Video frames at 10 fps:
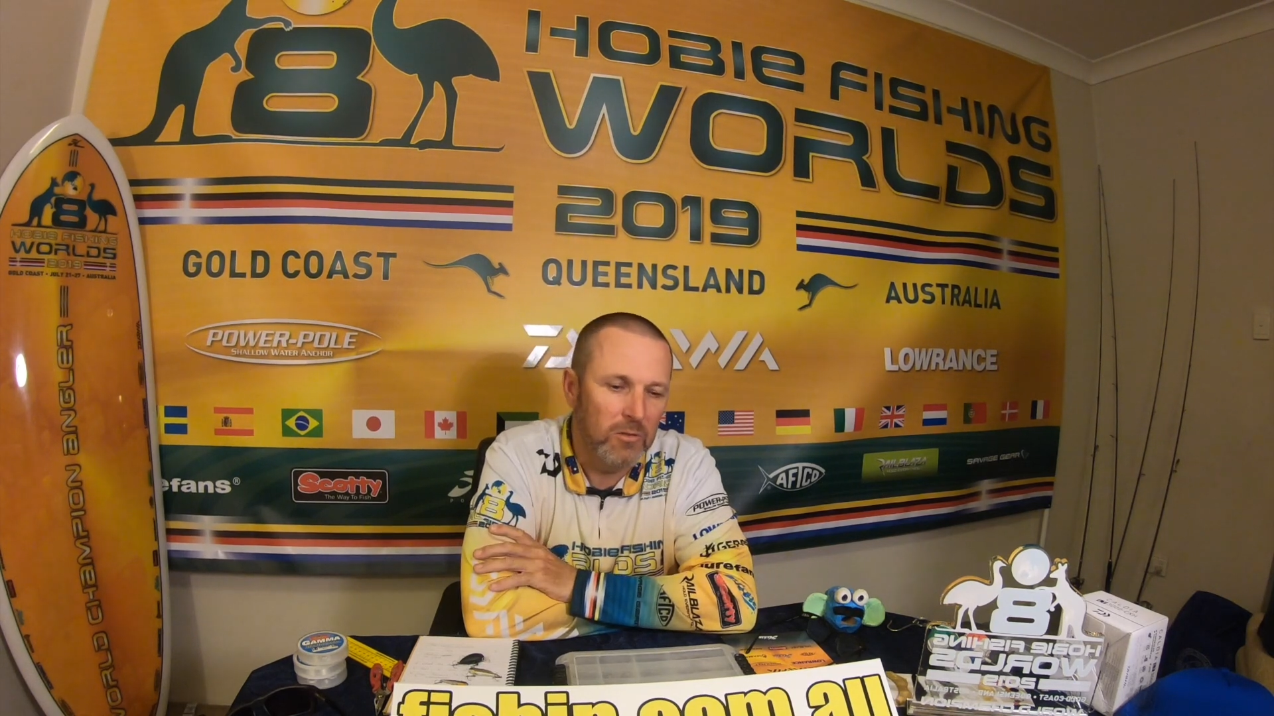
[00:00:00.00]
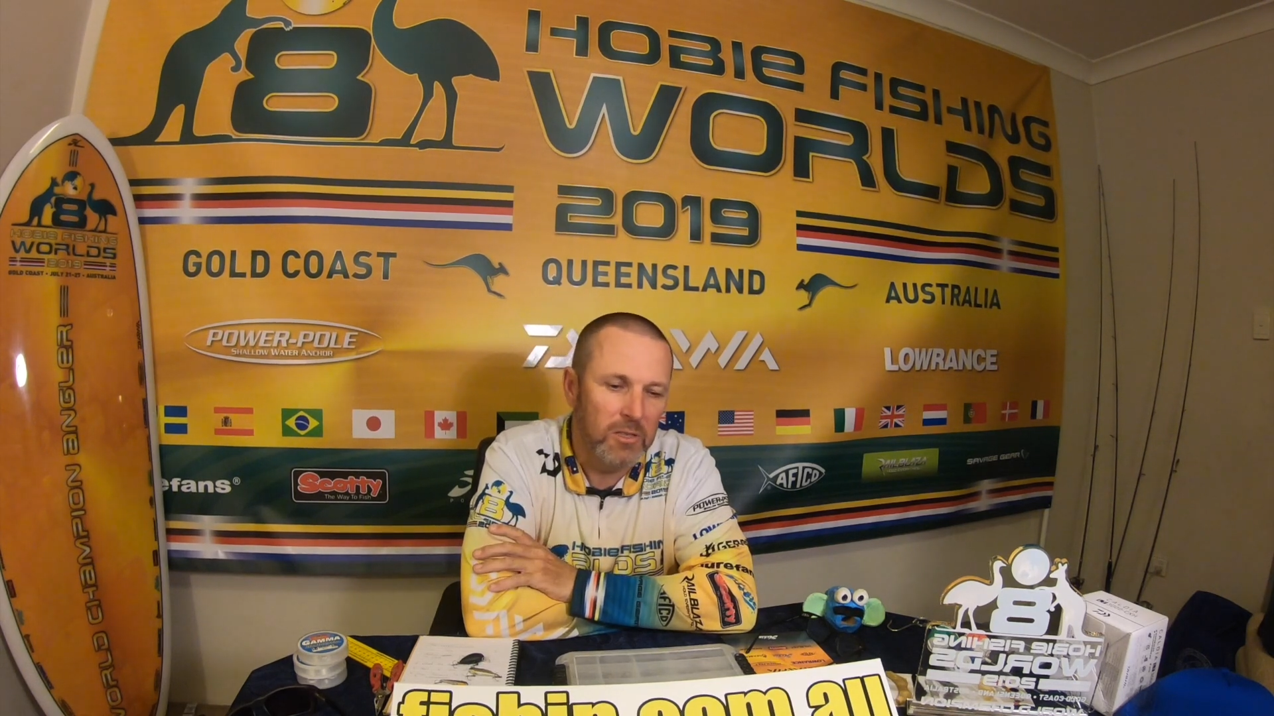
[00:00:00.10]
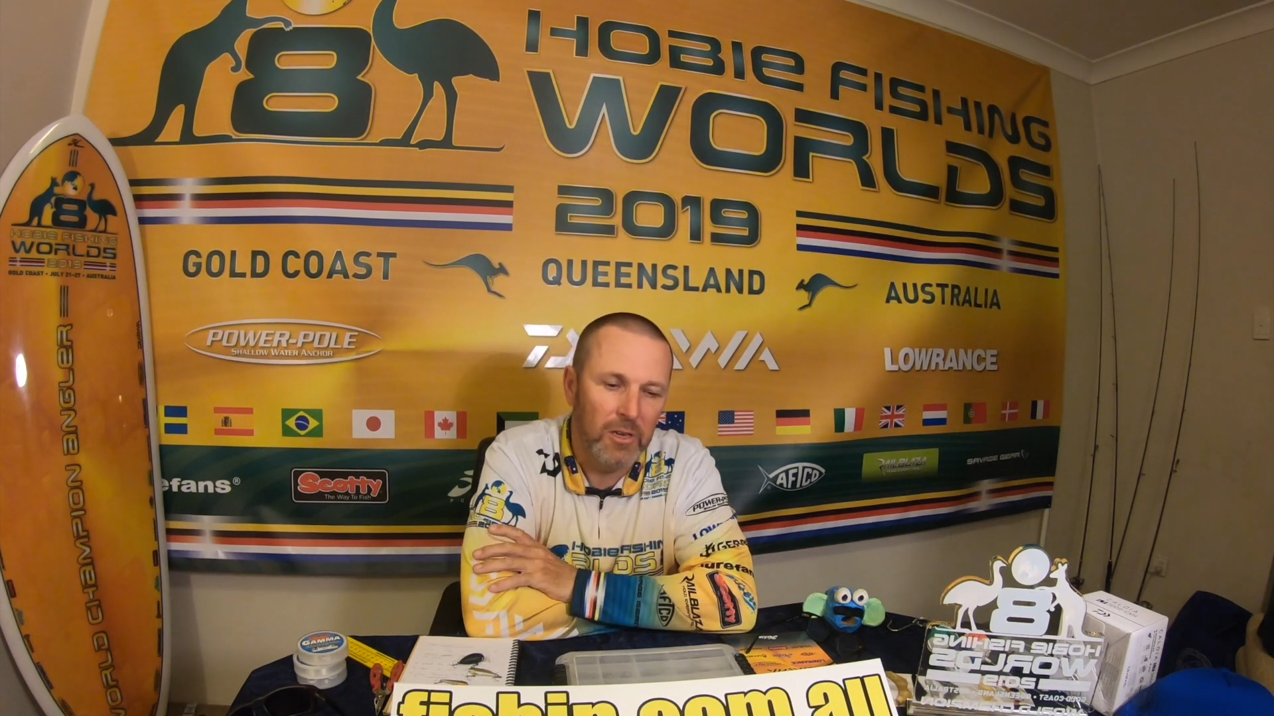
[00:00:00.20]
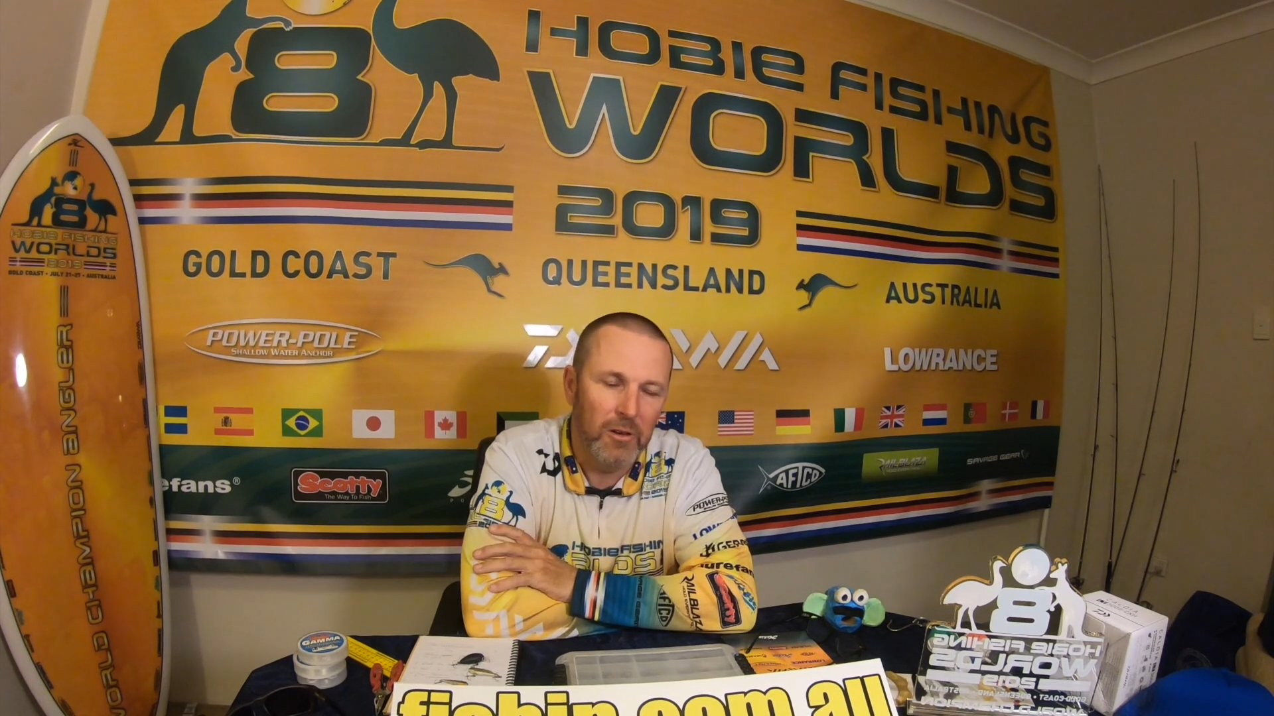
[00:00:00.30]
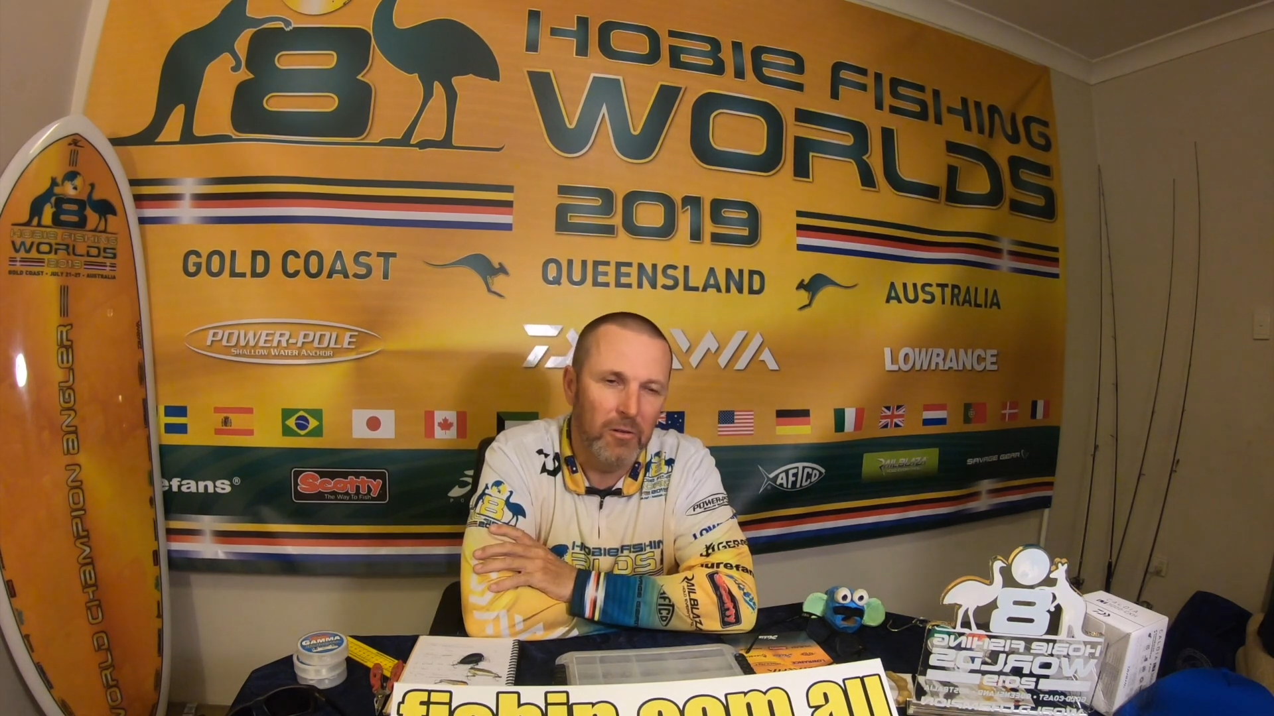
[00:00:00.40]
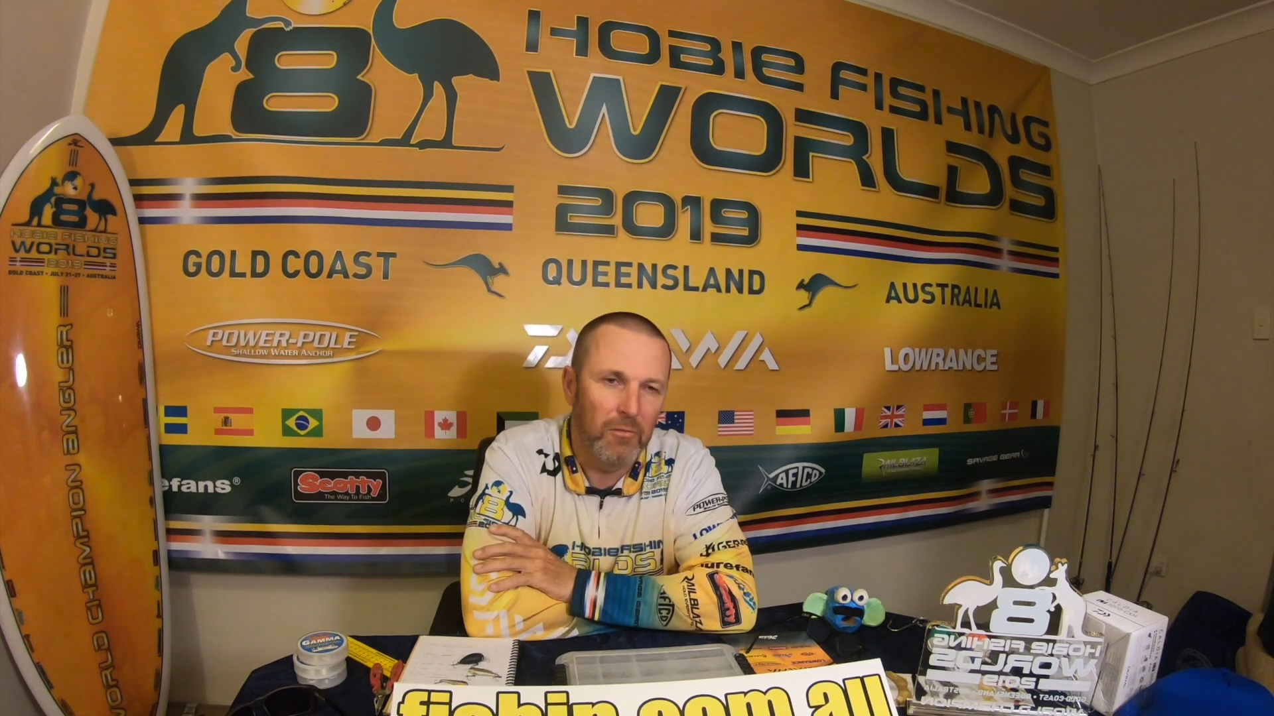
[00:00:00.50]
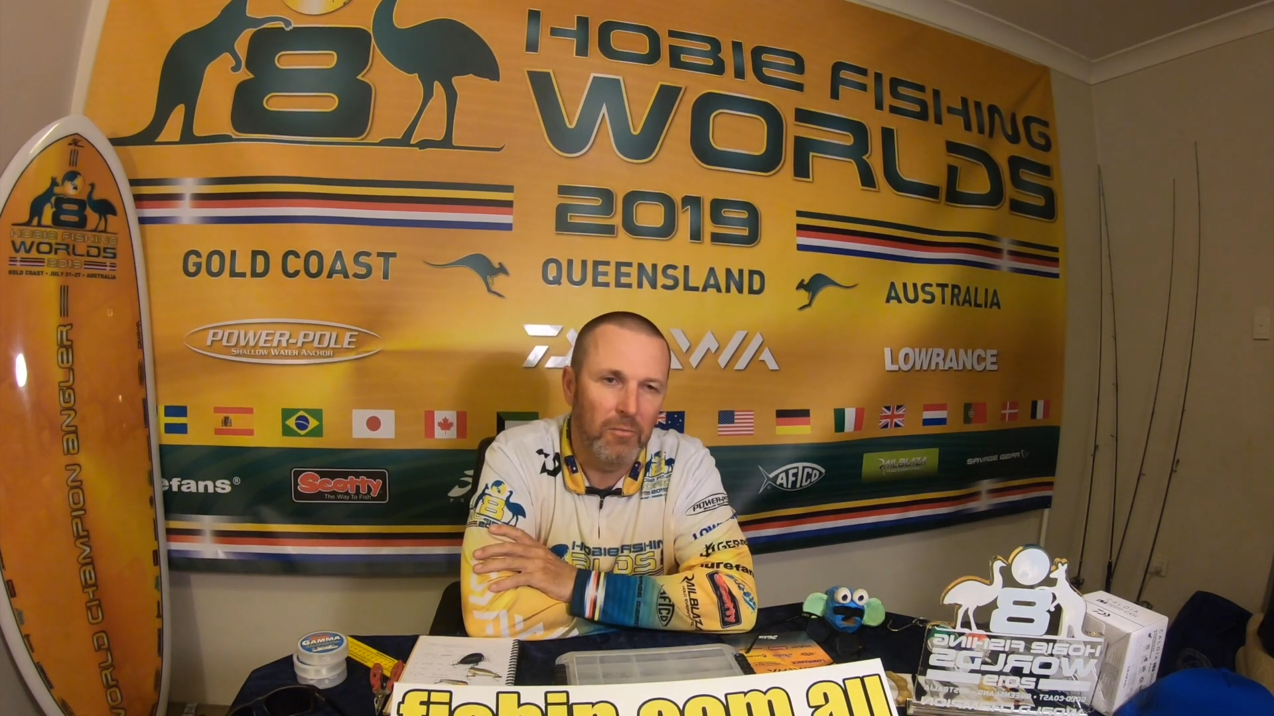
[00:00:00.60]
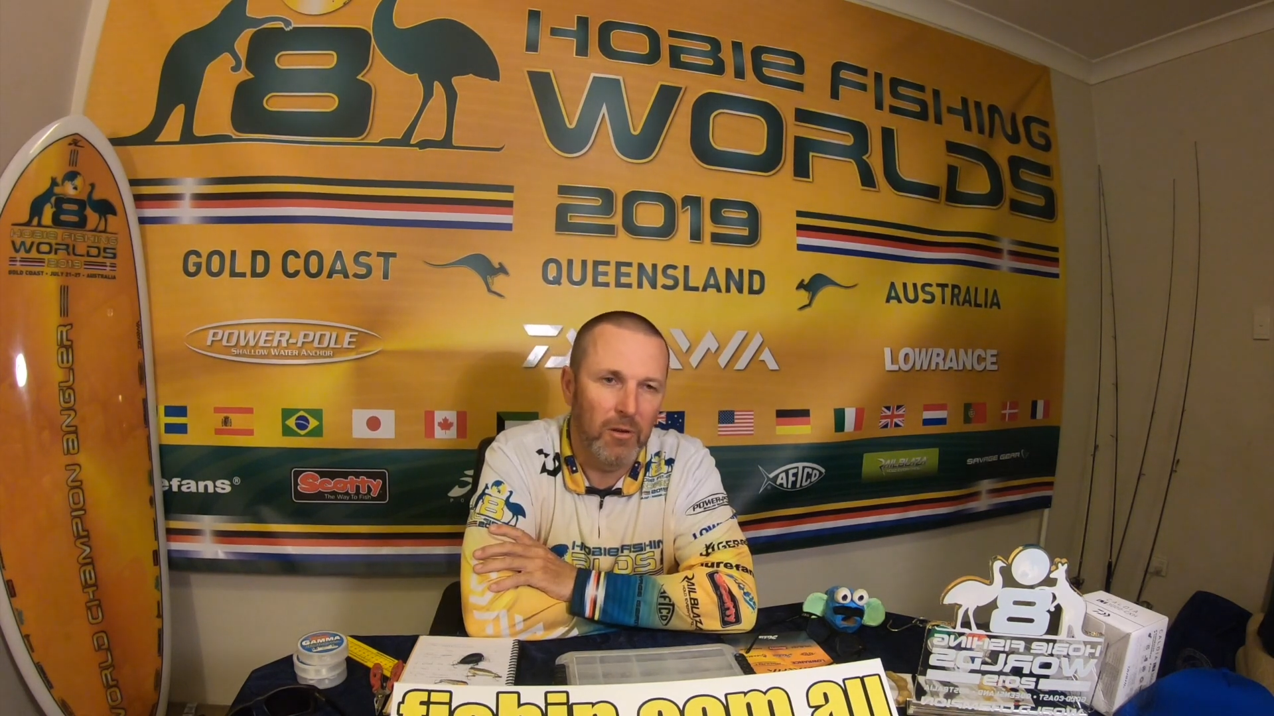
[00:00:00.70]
So